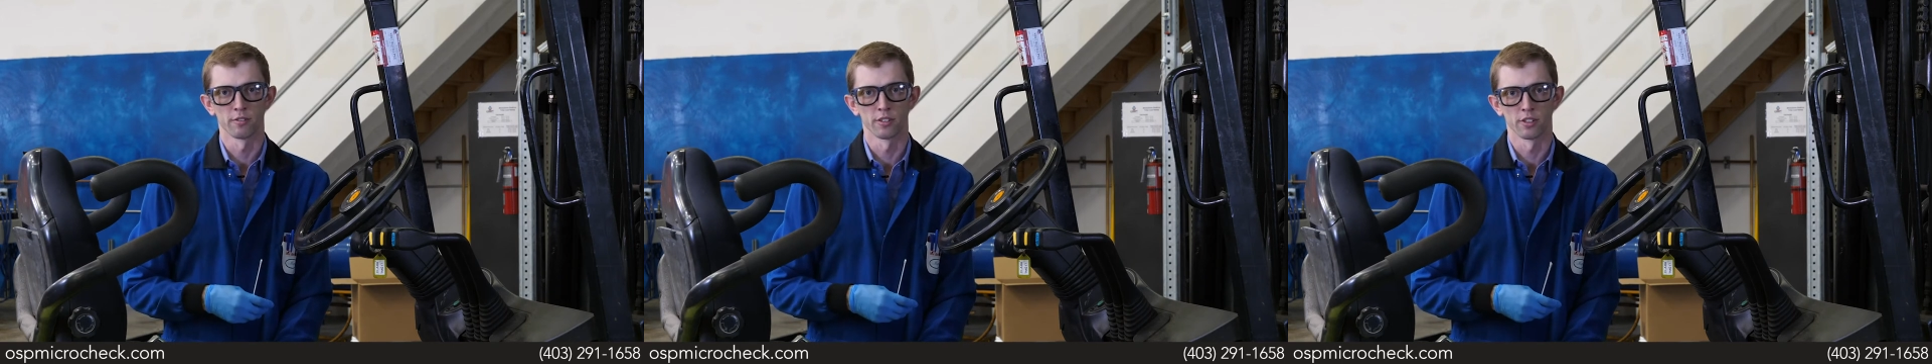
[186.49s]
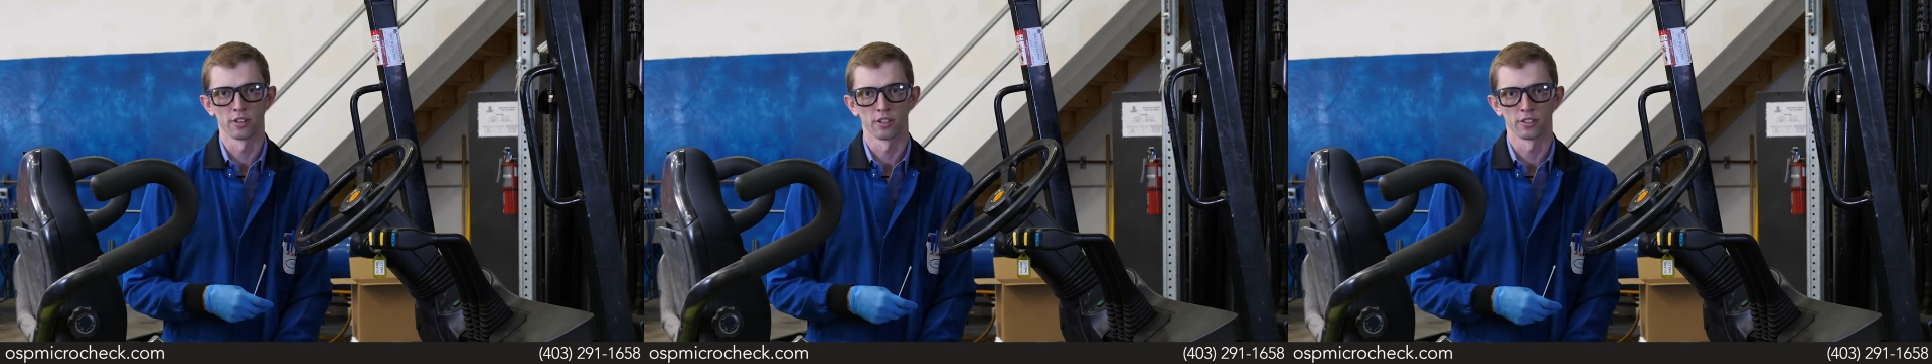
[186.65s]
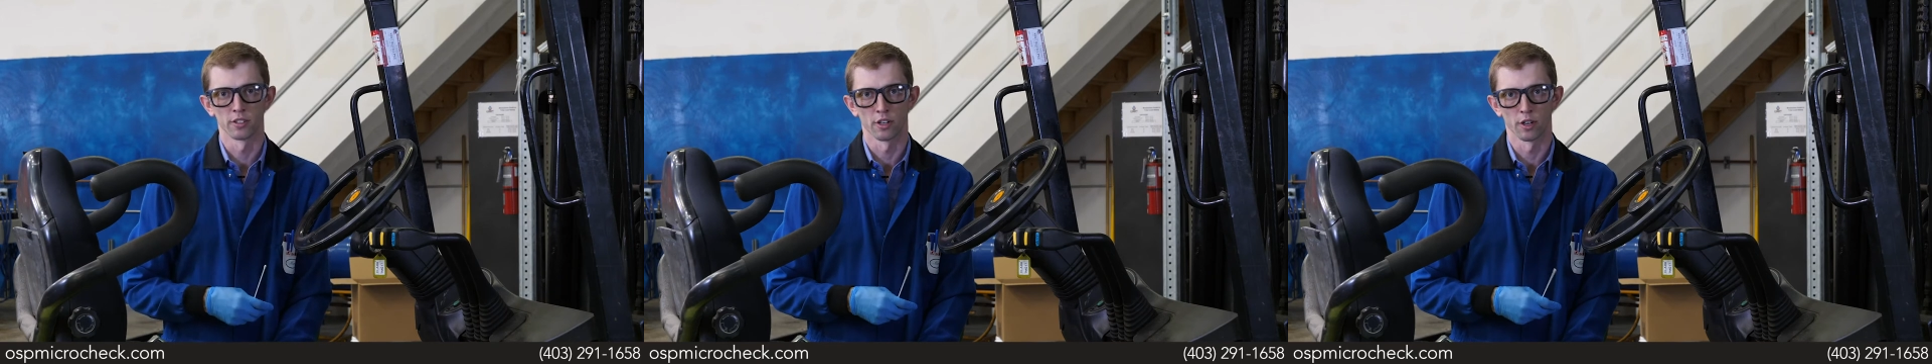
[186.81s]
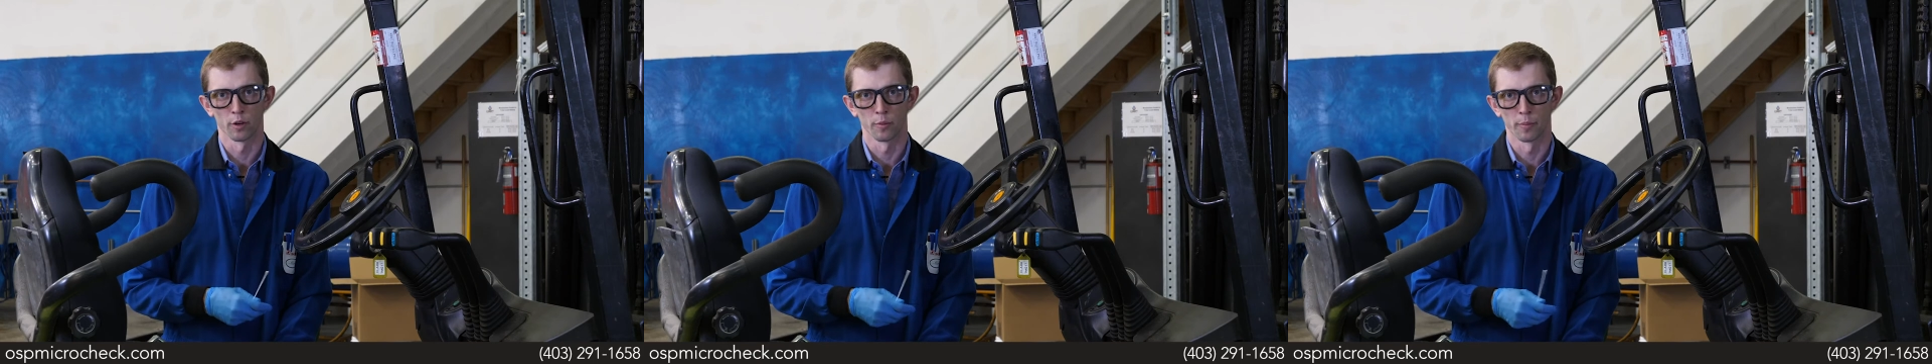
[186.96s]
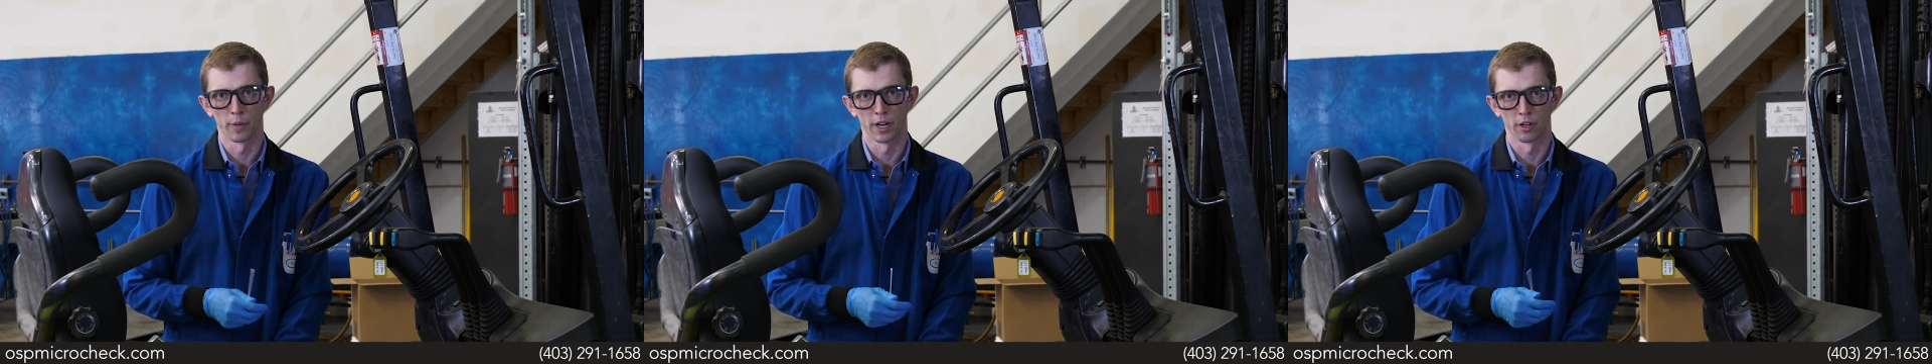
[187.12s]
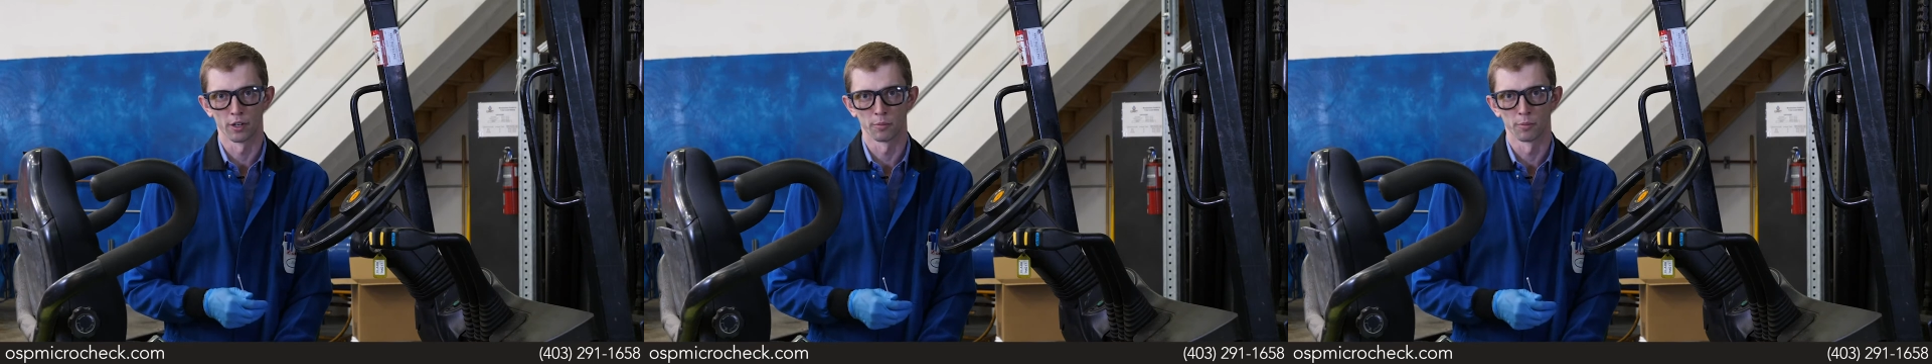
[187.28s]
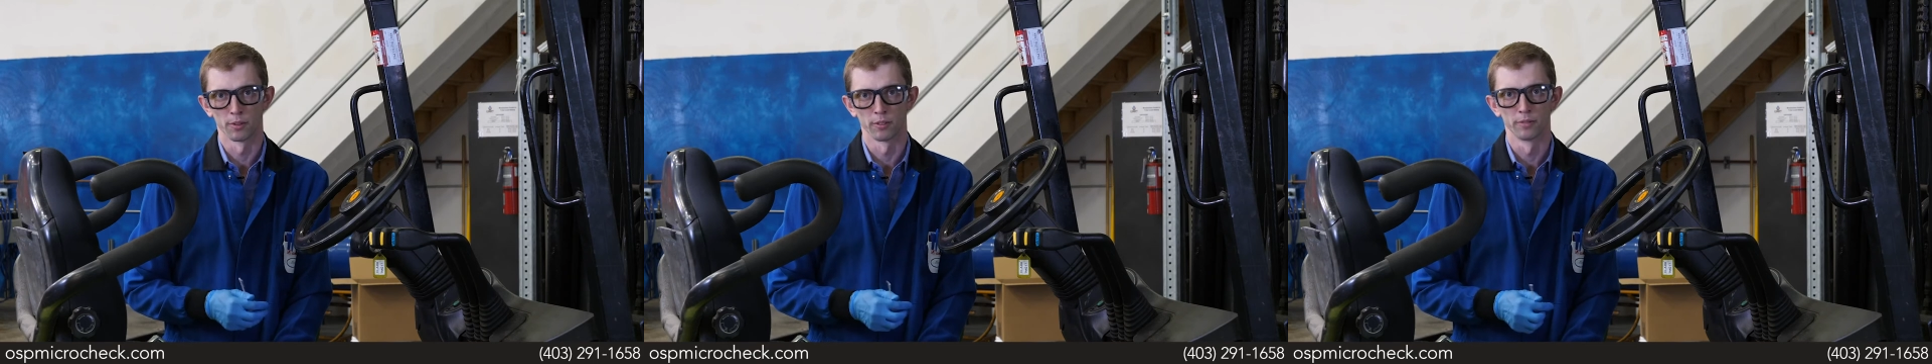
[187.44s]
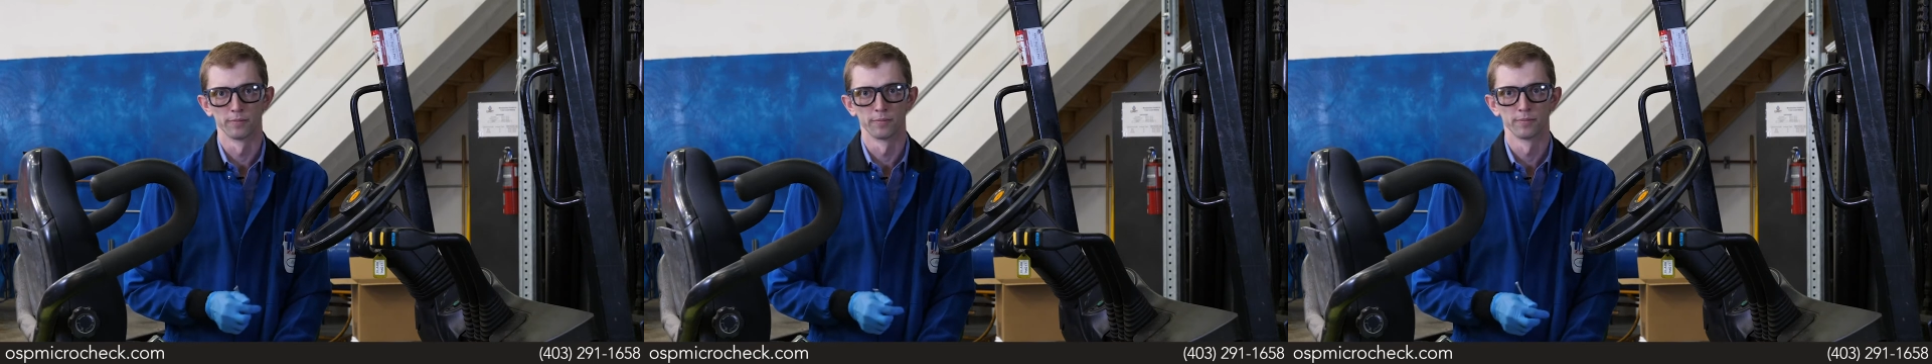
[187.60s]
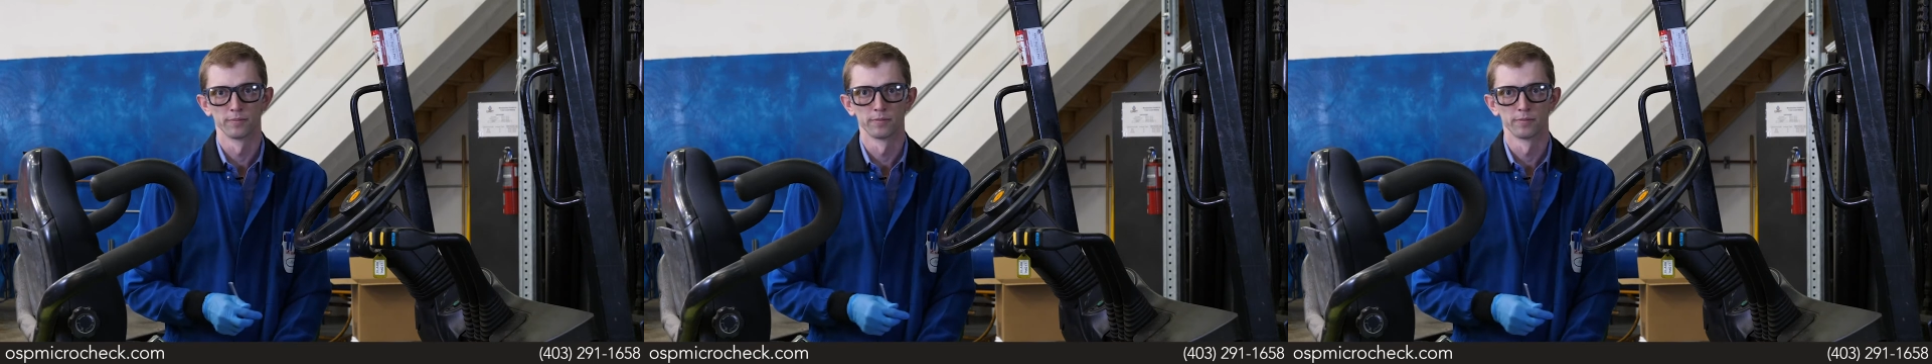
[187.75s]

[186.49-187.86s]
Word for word: results are comparable.